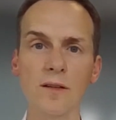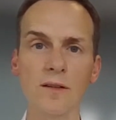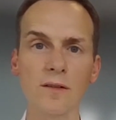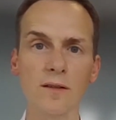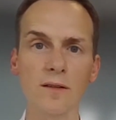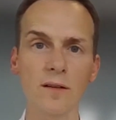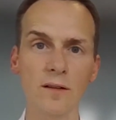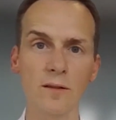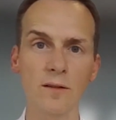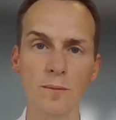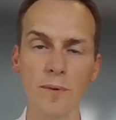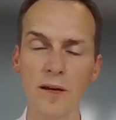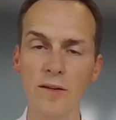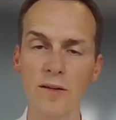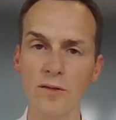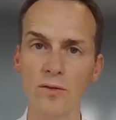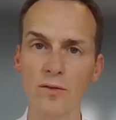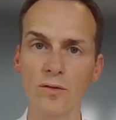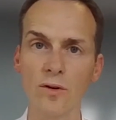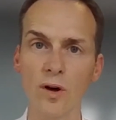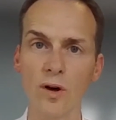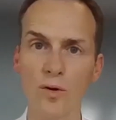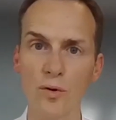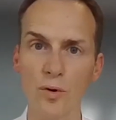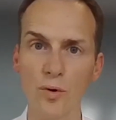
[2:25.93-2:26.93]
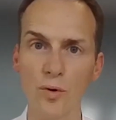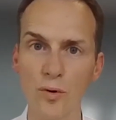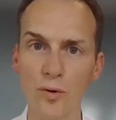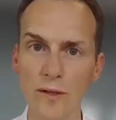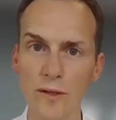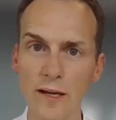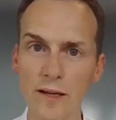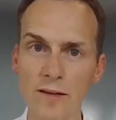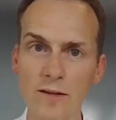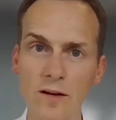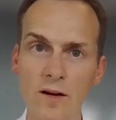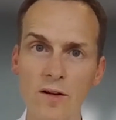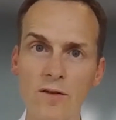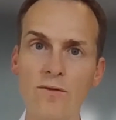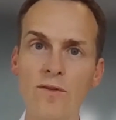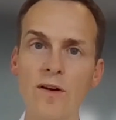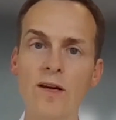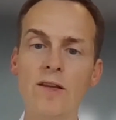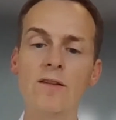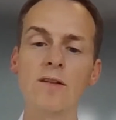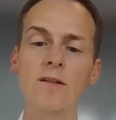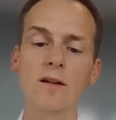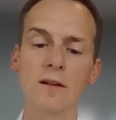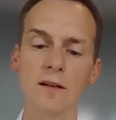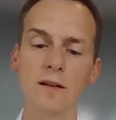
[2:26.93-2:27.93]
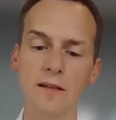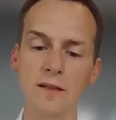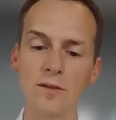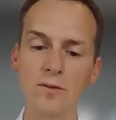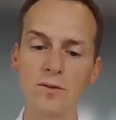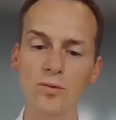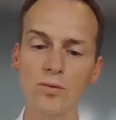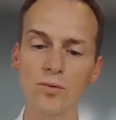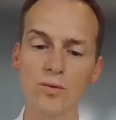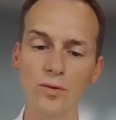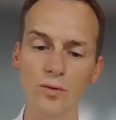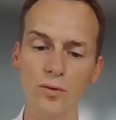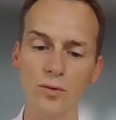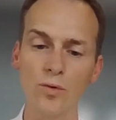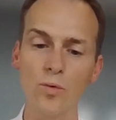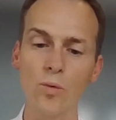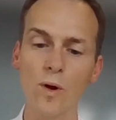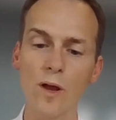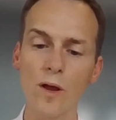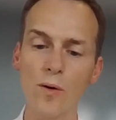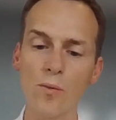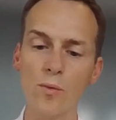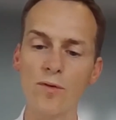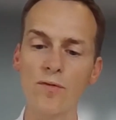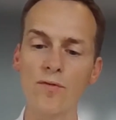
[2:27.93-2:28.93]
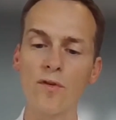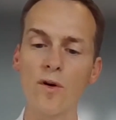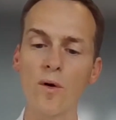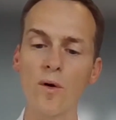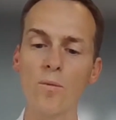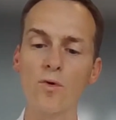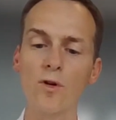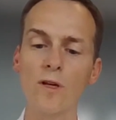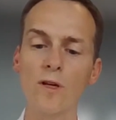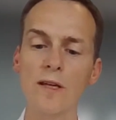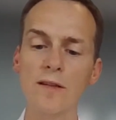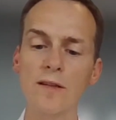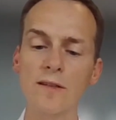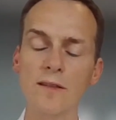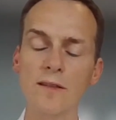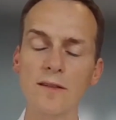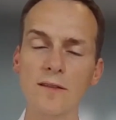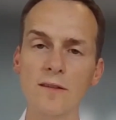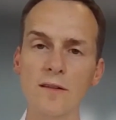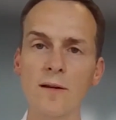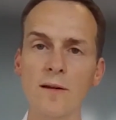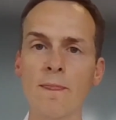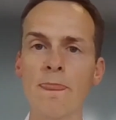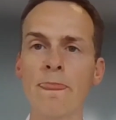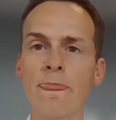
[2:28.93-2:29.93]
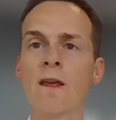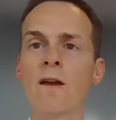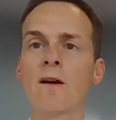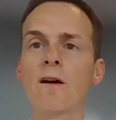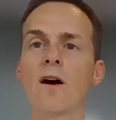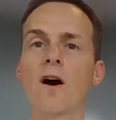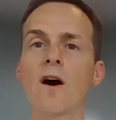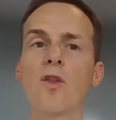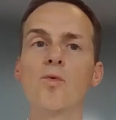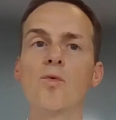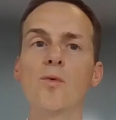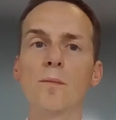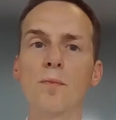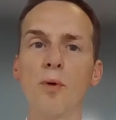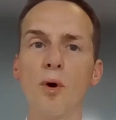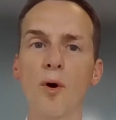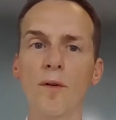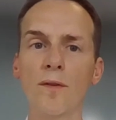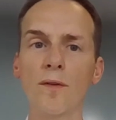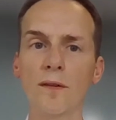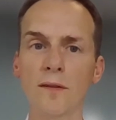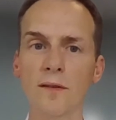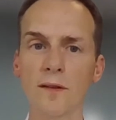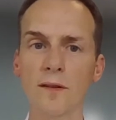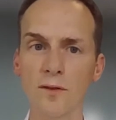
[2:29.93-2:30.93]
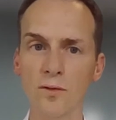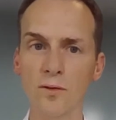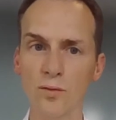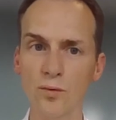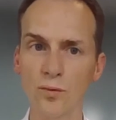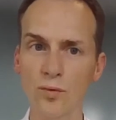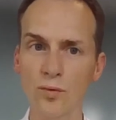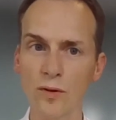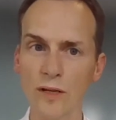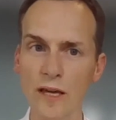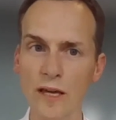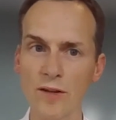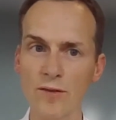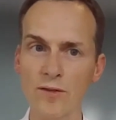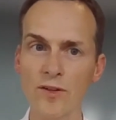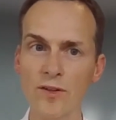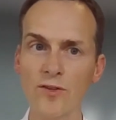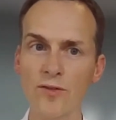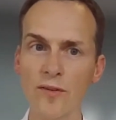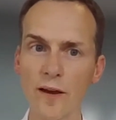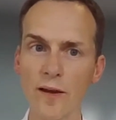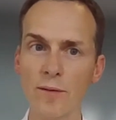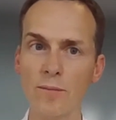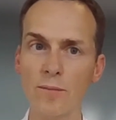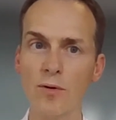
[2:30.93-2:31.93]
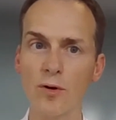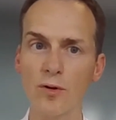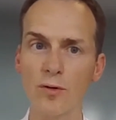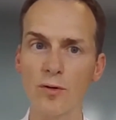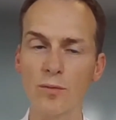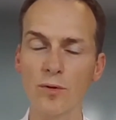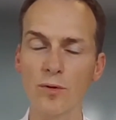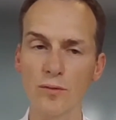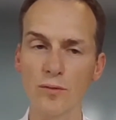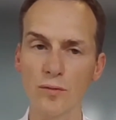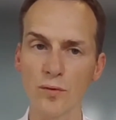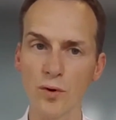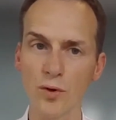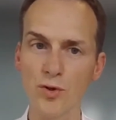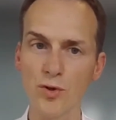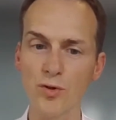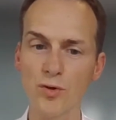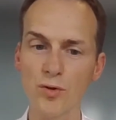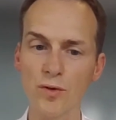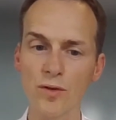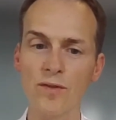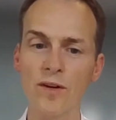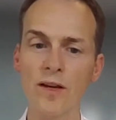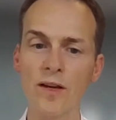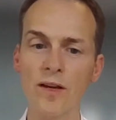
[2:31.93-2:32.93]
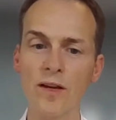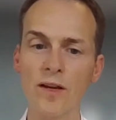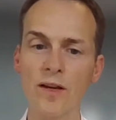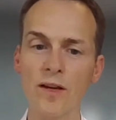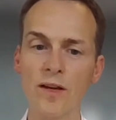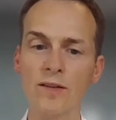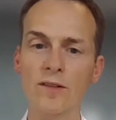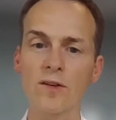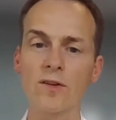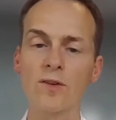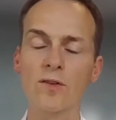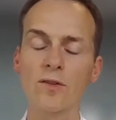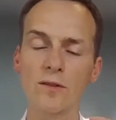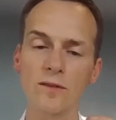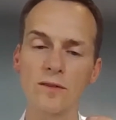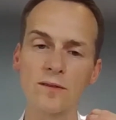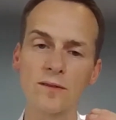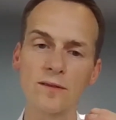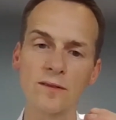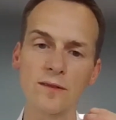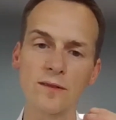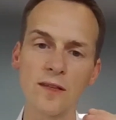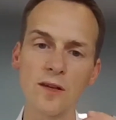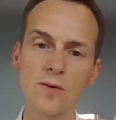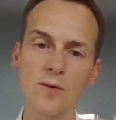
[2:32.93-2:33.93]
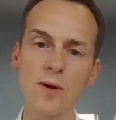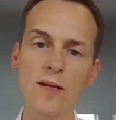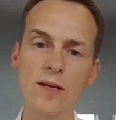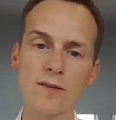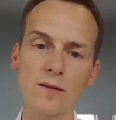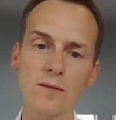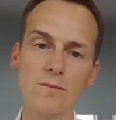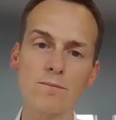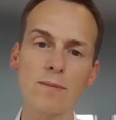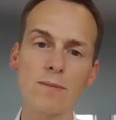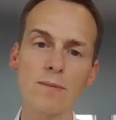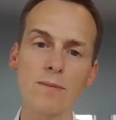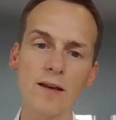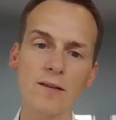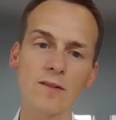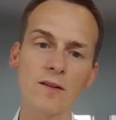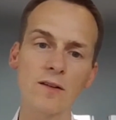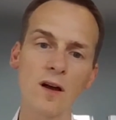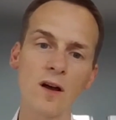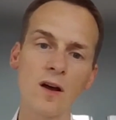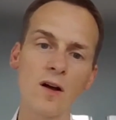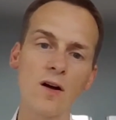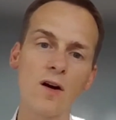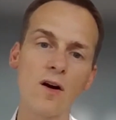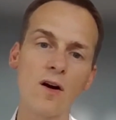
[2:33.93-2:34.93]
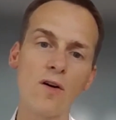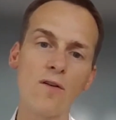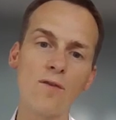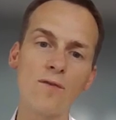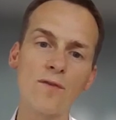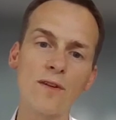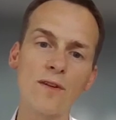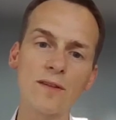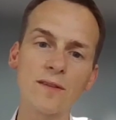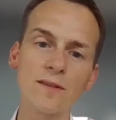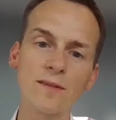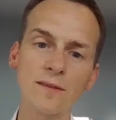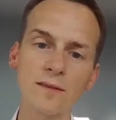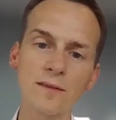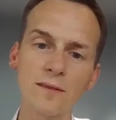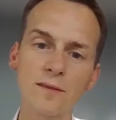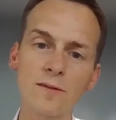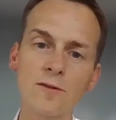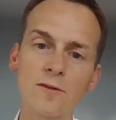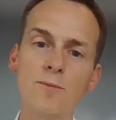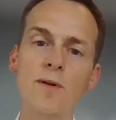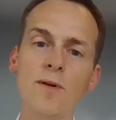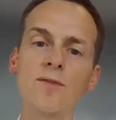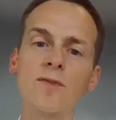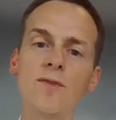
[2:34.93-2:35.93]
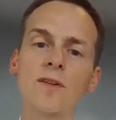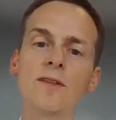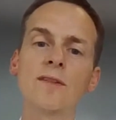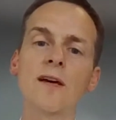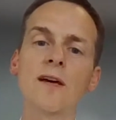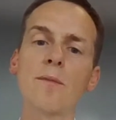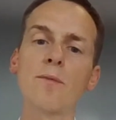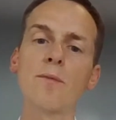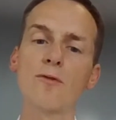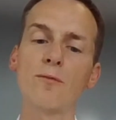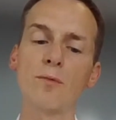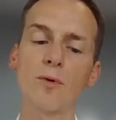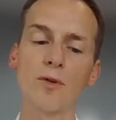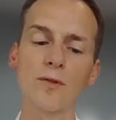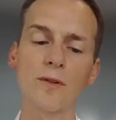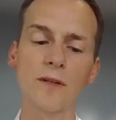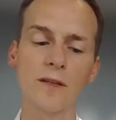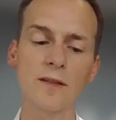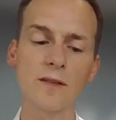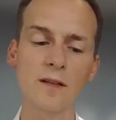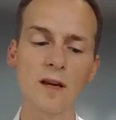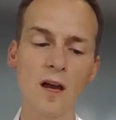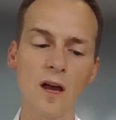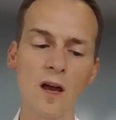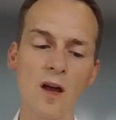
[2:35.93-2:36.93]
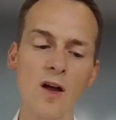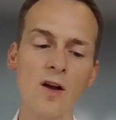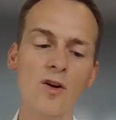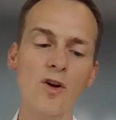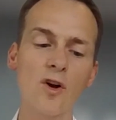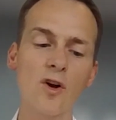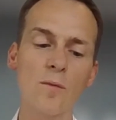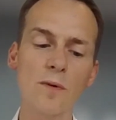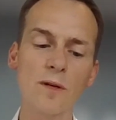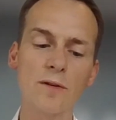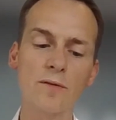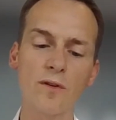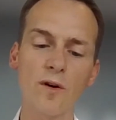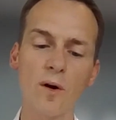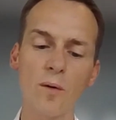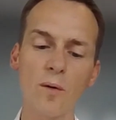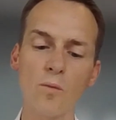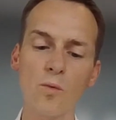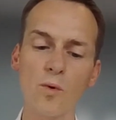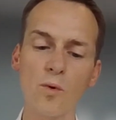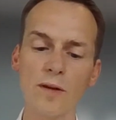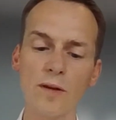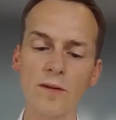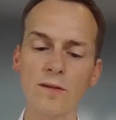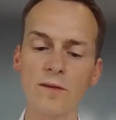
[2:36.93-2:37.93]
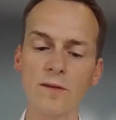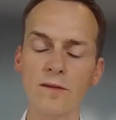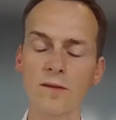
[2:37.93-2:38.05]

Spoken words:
It's based on gluten and then linked to the way we formulate it and we process it to get these fibers. But for sure, there's a direct impact of this specific type of protein coming from wheat.